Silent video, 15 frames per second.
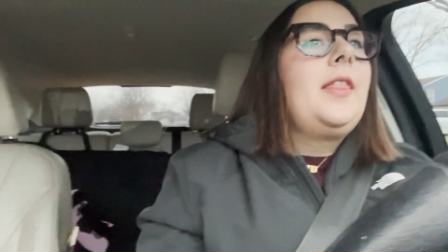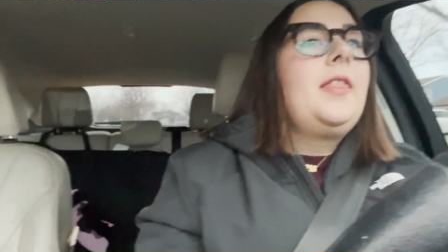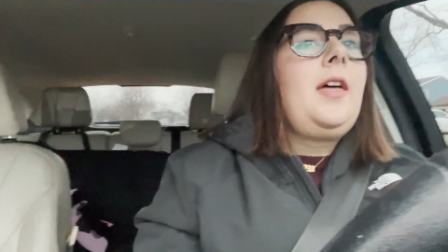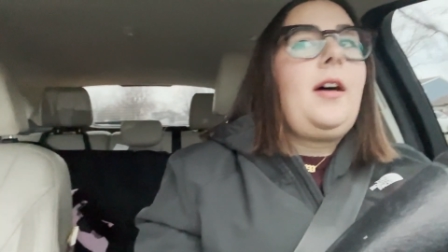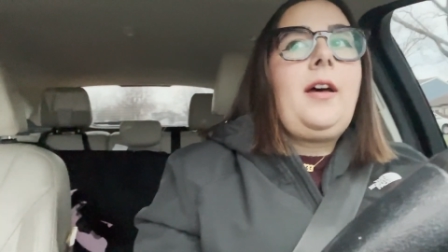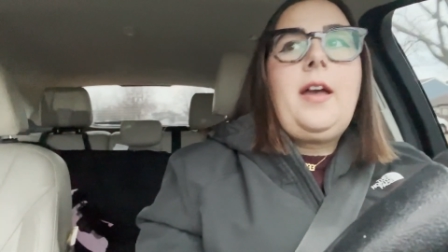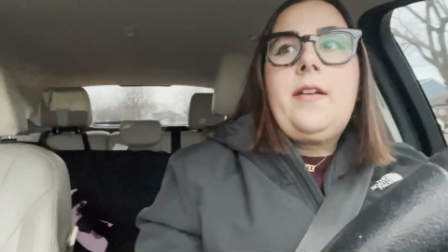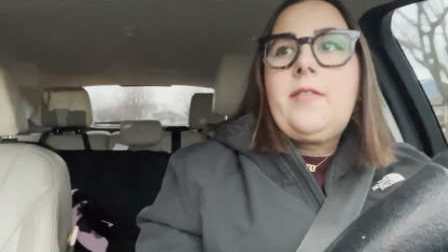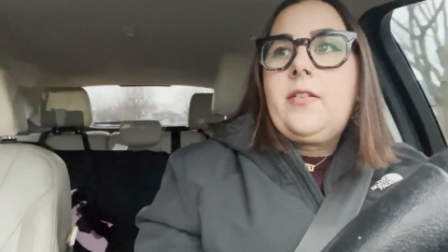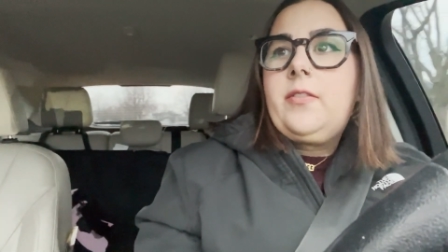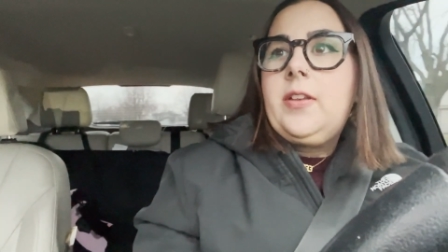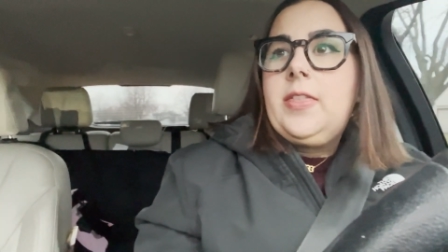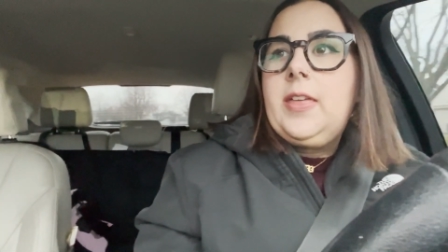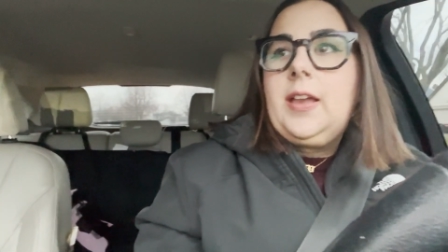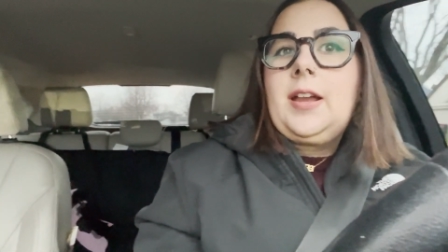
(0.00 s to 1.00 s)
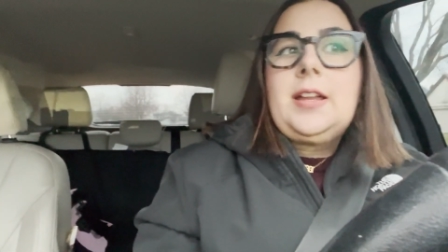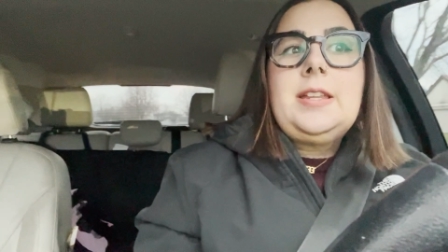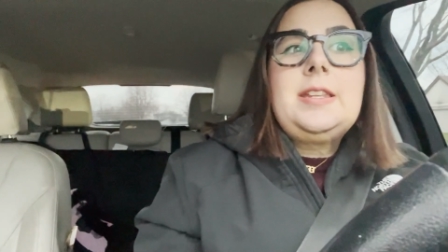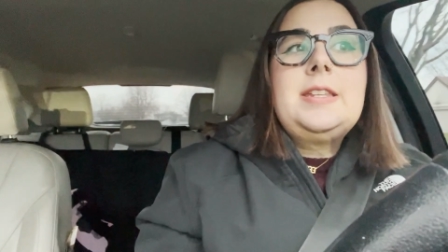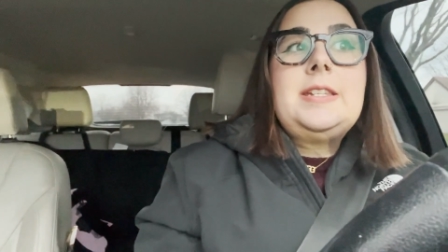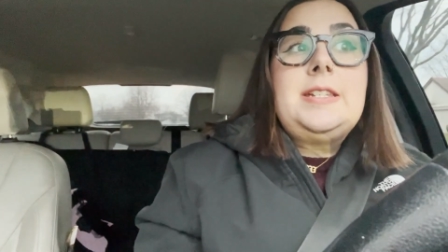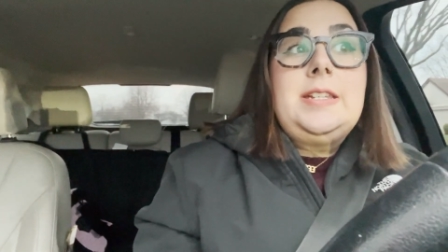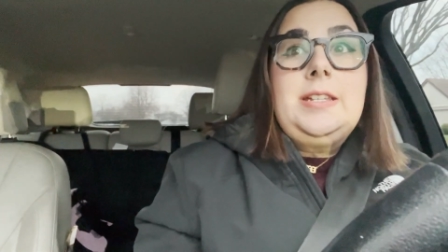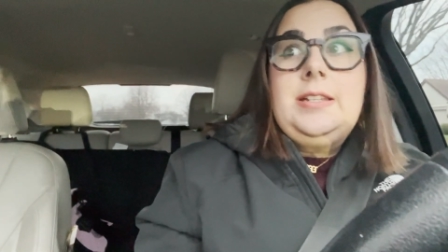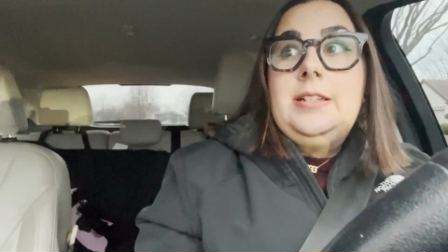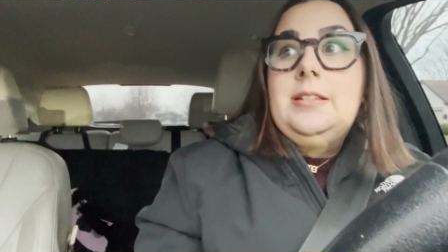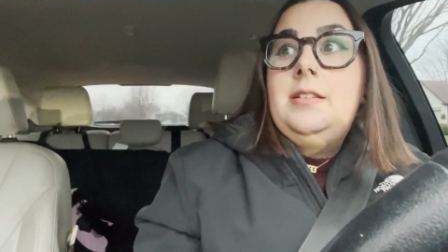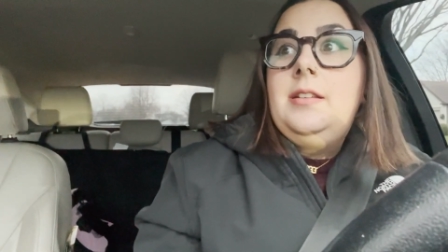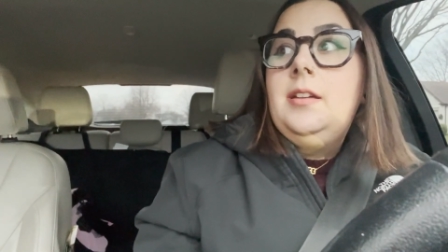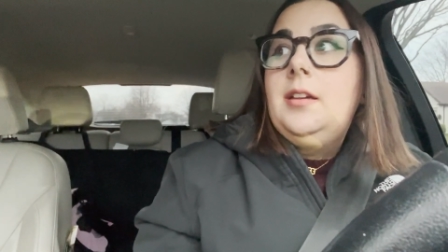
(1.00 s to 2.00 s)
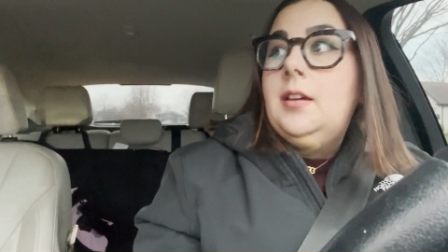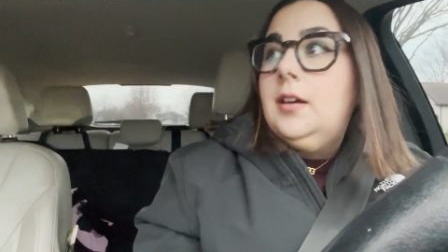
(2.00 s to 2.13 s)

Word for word: they'll have everything I need.